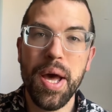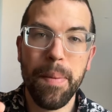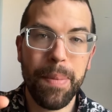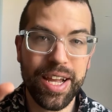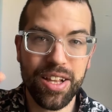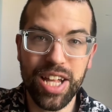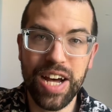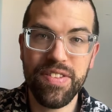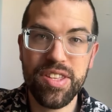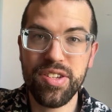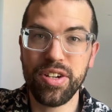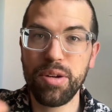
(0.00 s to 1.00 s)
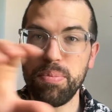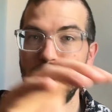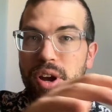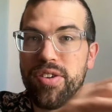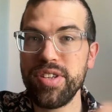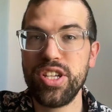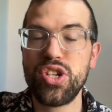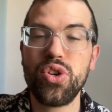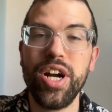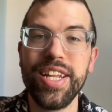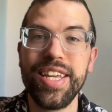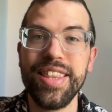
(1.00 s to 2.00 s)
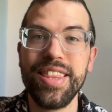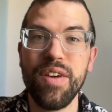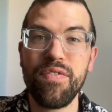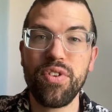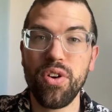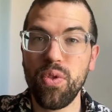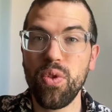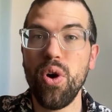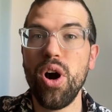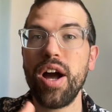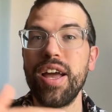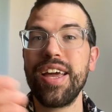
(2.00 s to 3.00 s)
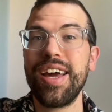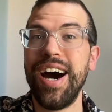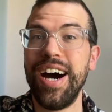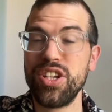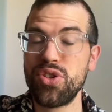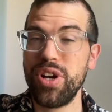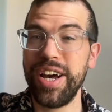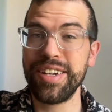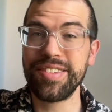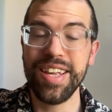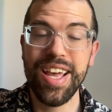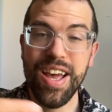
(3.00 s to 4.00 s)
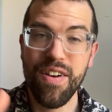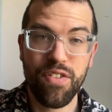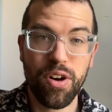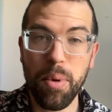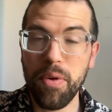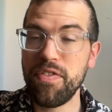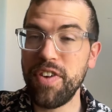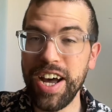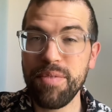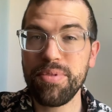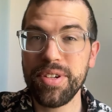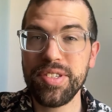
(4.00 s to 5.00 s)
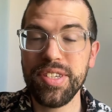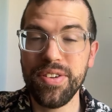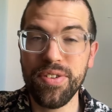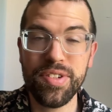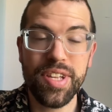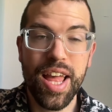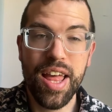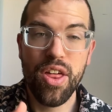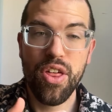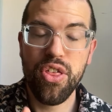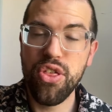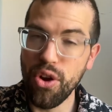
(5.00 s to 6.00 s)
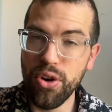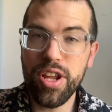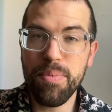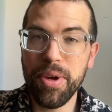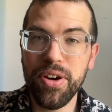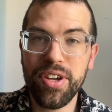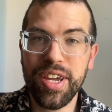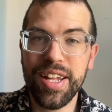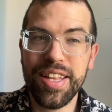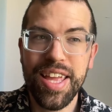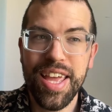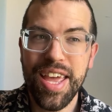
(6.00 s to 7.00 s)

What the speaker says: buying a lot of these younger players and trying to get them for long contracts for about 5+ years, 30 million